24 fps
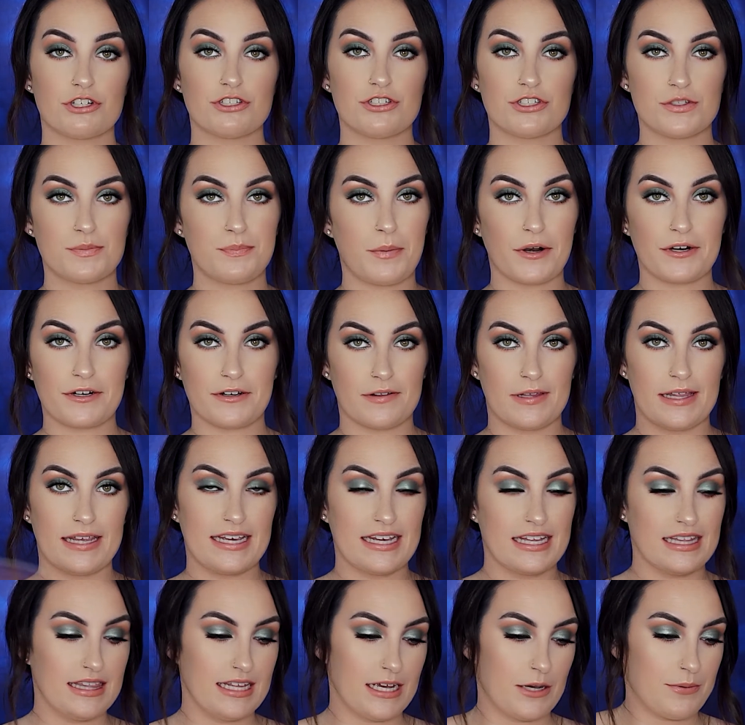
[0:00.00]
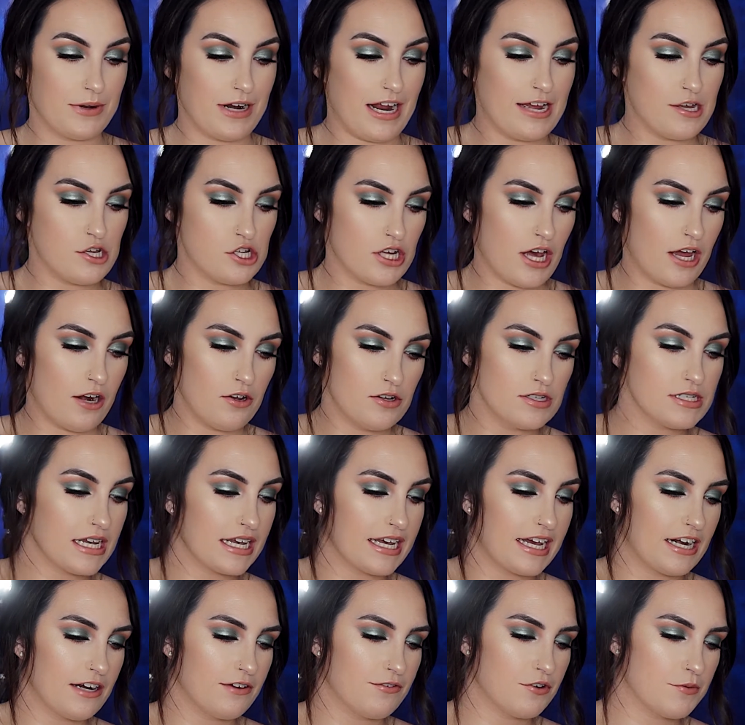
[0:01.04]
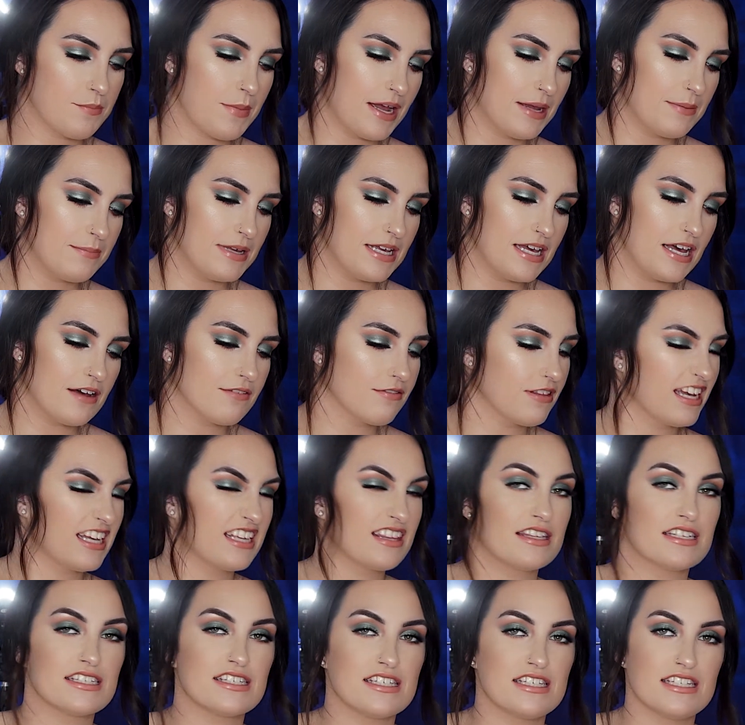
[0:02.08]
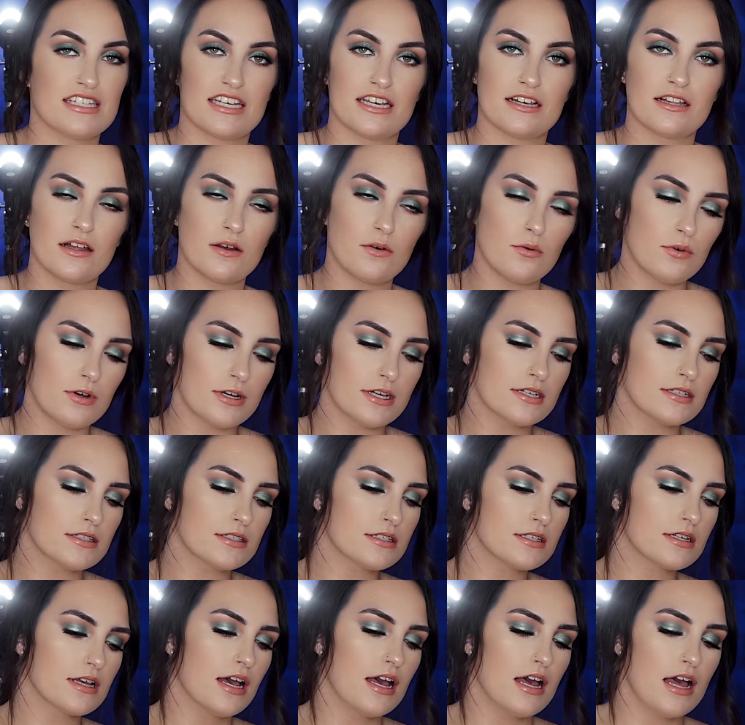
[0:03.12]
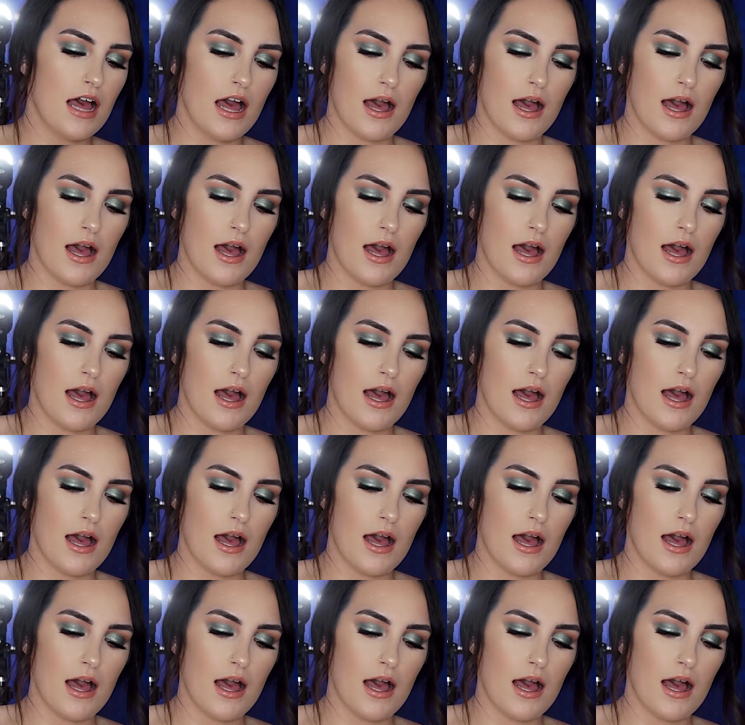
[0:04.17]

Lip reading: just sparkling liquid eyeshadows that kind of remind me of like the Stila ones.